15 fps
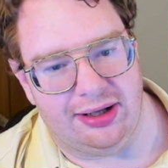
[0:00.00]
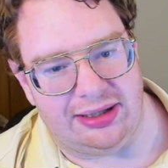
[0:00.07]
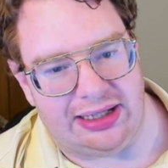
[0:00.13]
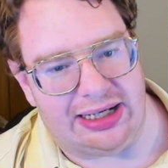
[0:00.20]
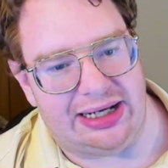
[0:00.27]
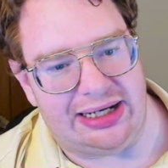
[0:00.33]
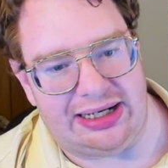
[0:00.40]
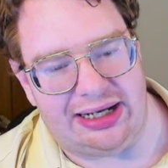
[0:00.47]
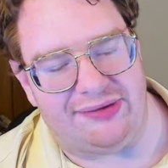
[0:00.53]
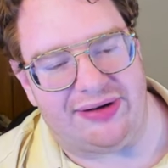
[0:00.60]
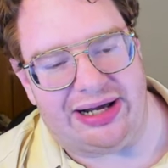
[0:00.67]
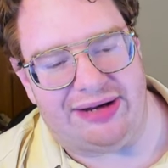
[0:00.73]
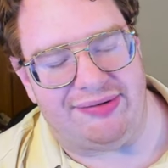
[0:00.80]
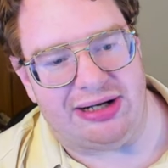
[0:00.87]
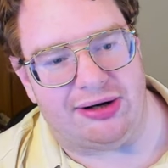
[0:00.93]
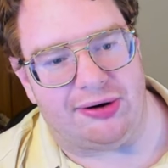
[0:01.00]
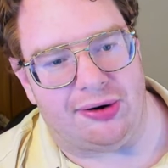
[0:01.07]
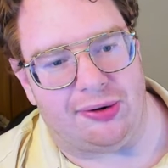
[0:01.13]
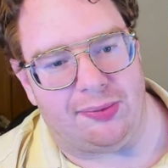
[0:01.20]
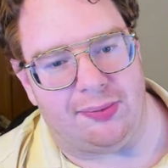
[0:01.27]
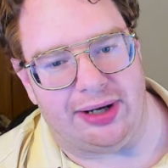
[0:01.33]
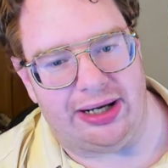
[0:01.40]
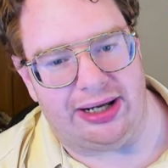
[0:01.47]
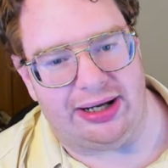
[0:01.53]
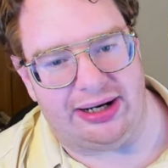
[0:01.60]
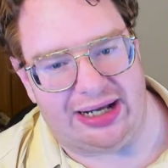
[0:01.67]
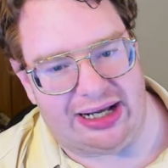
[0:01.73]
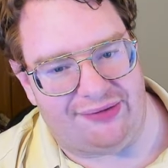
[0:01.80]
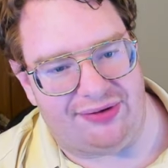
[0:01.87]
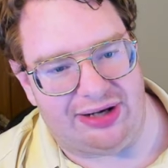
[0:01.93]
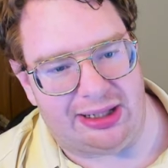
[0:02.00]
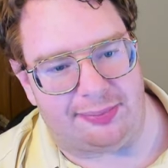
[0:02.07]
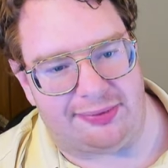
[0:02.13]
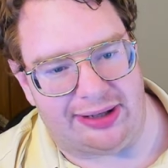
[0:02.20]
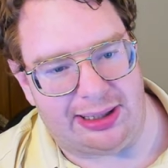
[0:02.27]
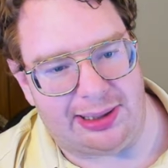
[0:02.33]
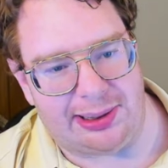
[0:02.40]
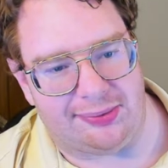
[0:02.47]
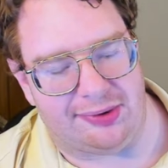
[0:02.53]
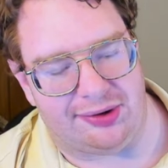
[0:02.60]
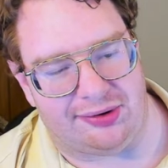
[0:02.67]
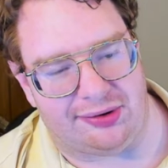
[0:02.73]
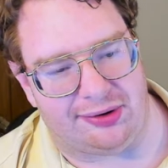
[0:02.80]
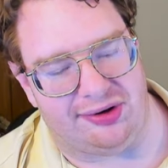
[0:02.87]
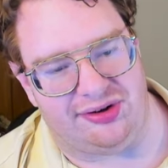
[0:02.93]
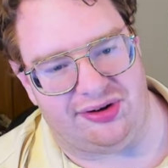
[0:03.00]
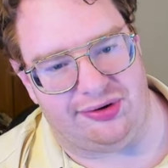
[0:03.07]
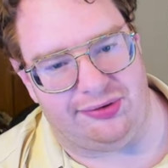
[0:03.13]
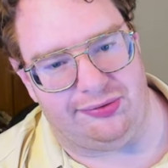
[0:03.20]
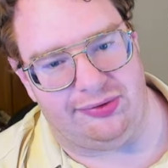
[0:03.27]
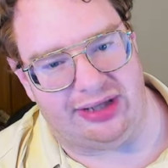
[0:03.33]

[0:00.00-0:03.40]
The idea of having a homeland, having a place to return to,